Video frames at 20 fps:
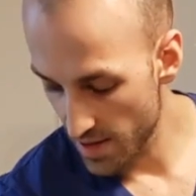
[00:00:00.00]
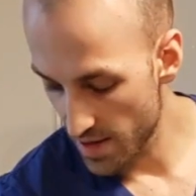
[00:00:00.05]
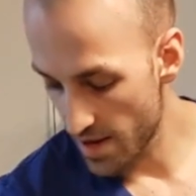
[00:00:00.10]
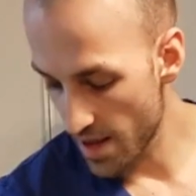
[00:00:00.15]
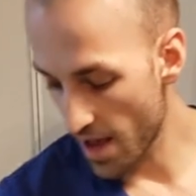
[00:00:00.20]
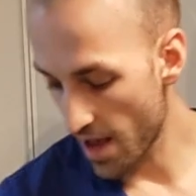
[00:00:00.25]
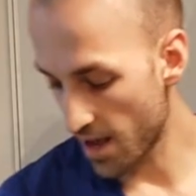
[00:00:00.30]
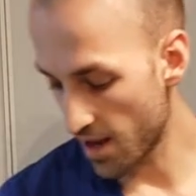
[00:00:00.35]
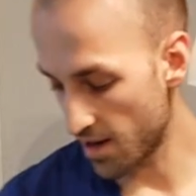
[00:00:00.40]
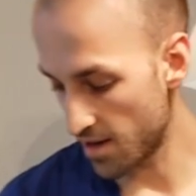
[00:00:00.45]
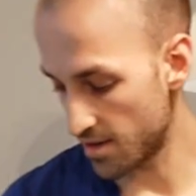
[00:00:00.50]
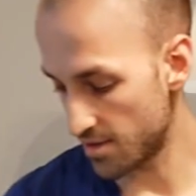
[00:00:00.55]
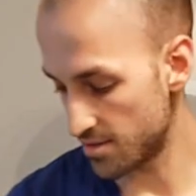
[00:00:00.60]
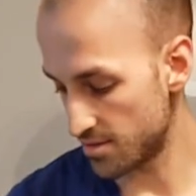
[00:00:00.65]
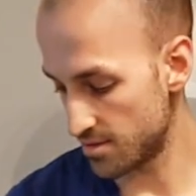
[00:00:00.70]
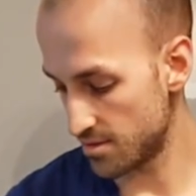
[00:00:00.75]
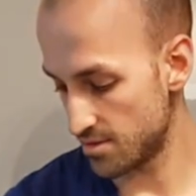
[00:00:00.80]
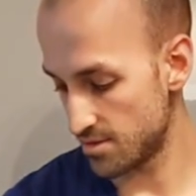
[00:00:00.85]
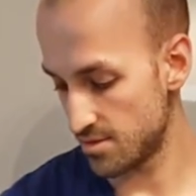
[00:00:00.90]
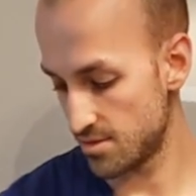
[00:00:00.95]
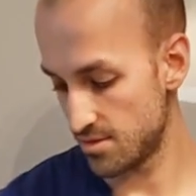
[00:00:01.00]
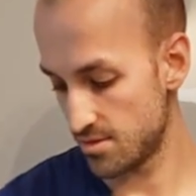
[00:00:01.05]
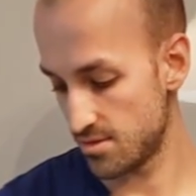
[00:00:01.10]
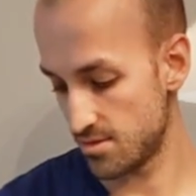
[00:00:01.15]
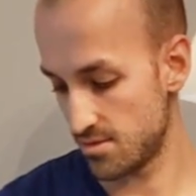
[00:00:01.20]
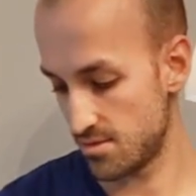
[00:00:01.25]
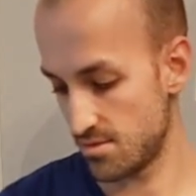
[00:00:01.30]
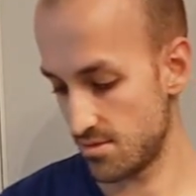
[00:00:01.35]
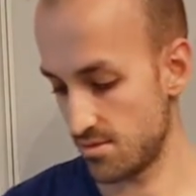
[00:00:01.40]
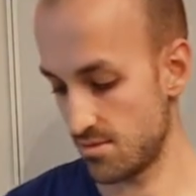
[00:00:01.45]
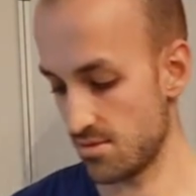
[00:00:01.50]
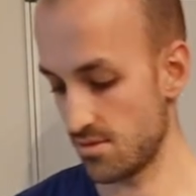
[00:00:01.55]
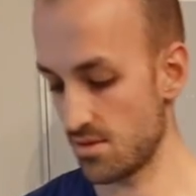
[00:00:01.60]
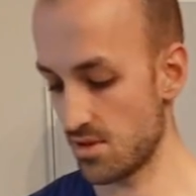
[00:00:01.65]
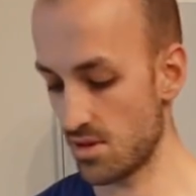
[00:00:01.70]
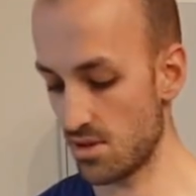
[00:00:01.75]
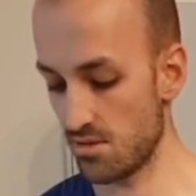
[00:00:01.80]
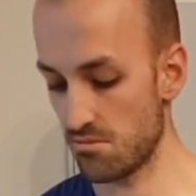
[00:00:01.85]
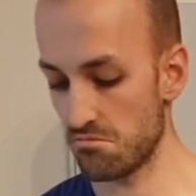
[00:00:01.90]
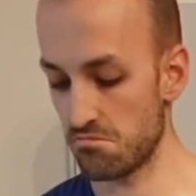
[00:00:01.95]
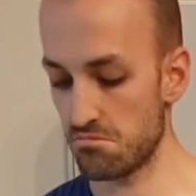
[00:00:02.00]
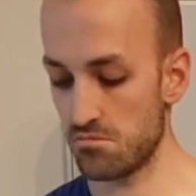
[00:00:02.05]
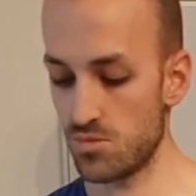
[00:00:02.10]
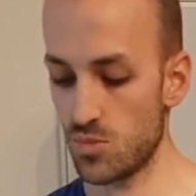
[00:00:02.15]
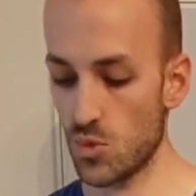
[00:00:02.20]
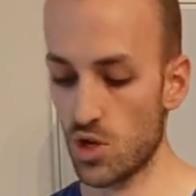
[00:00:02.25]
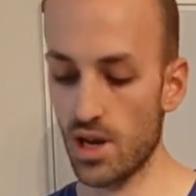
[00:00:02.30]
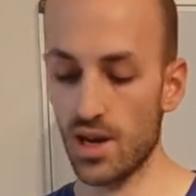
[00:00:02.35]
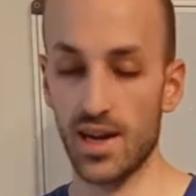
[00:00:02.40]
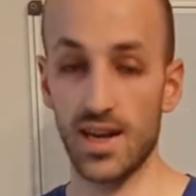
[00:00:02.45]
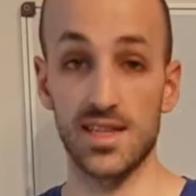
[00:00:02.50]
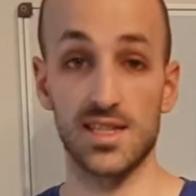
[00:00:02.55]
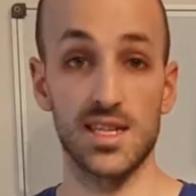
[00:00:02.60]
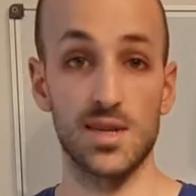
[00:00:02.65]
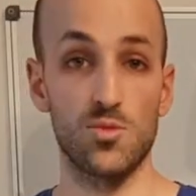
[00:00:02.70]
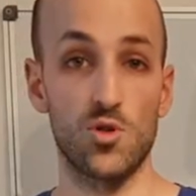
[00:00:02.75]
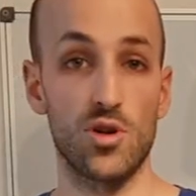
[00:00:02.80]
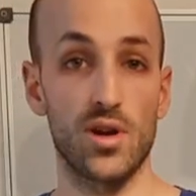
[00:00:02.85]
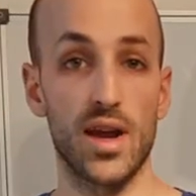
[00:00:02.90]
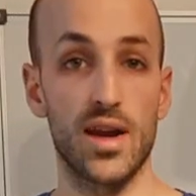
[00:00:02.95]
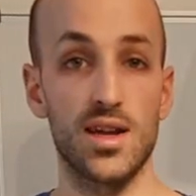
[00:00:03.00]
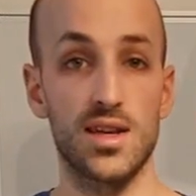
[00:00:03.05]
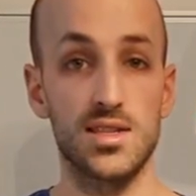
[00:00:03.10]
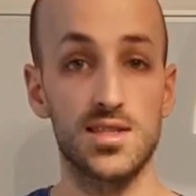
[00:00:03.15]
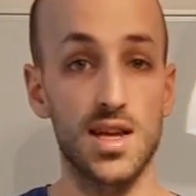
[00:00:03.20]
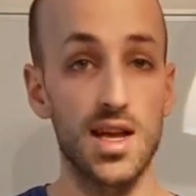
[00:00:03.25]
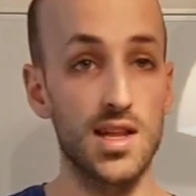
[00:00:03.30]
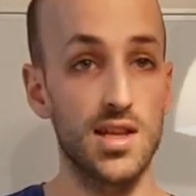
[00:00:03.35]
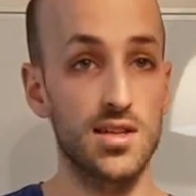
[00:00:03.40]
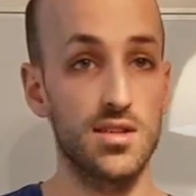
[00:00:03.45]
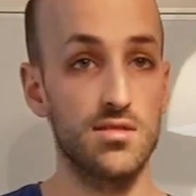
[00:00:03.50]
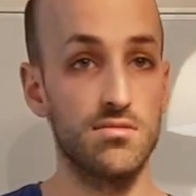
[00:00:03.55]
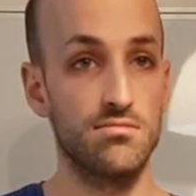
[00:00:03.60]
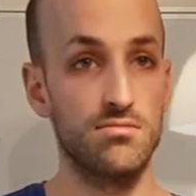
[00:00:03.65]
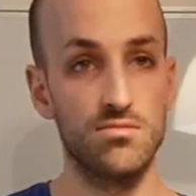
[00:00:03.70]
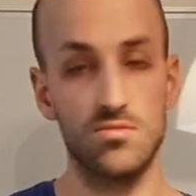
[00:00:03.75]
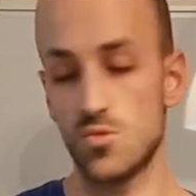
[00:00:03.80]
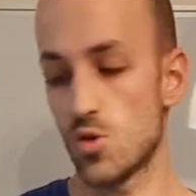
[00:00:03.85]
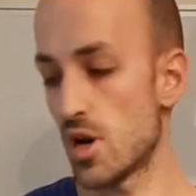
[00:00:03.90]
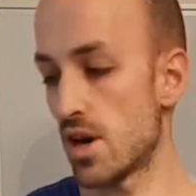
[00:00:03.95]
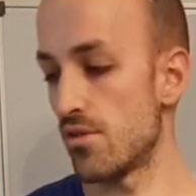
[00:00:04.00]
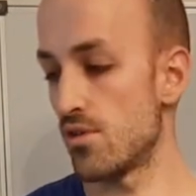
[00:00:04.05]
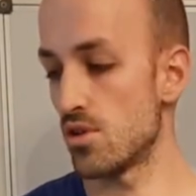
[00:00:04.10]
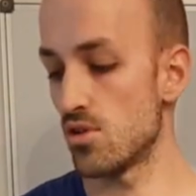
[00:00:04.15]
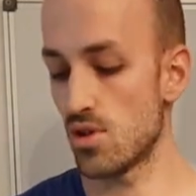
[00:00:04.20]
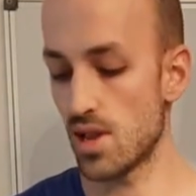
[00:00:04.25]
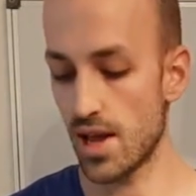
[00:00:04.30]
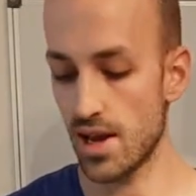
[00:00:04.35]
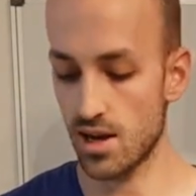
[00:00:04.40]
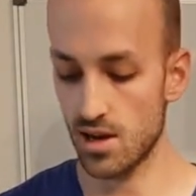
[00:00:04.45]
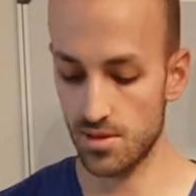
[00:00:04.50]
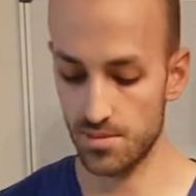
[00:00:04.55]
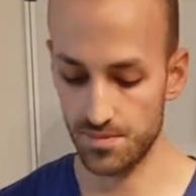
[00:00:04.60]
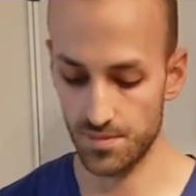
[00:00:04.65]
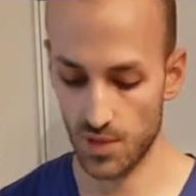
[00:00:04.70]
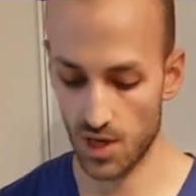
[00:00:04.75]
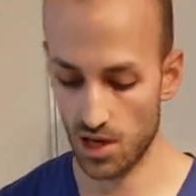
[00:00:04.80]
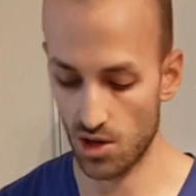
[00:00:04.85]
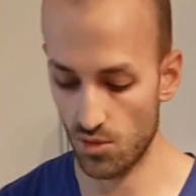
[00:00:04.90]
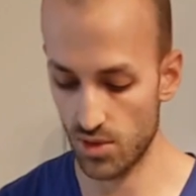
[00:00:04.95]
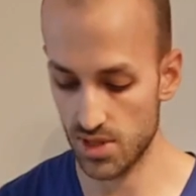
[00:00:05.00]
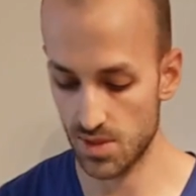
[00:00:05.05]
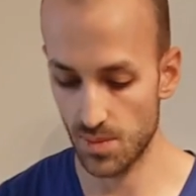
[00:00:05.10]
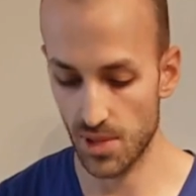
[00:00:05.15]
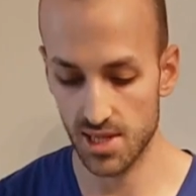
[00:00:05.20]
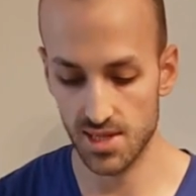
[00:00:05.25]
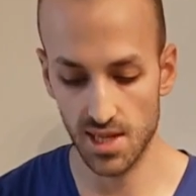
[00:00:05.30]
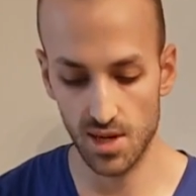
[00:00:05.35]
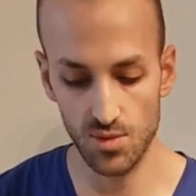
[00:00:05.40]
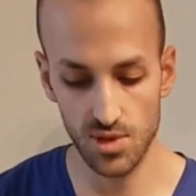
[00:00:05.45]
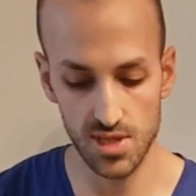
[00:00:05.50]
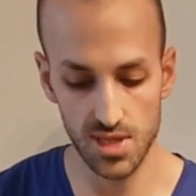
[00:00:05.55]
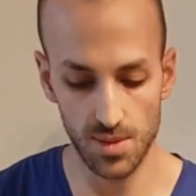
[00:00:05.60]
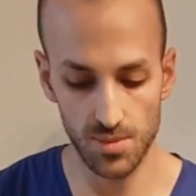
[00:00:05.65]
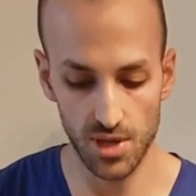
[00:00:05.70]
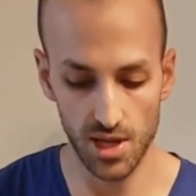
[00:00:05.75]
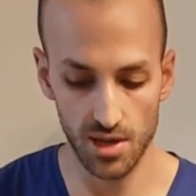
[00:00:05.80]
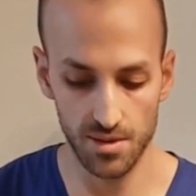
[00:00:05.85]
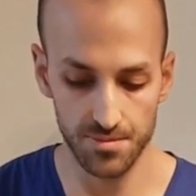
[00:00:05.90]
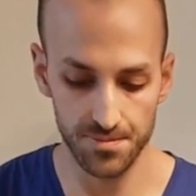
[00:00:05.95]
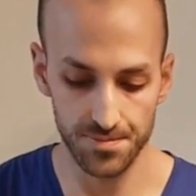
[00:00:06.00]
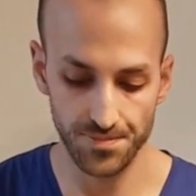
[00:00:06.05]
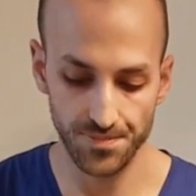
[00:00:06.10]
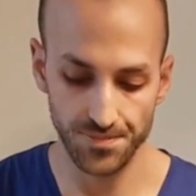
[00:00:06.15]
Then you can get some organic salad, whatever you like. You can always mix it with something.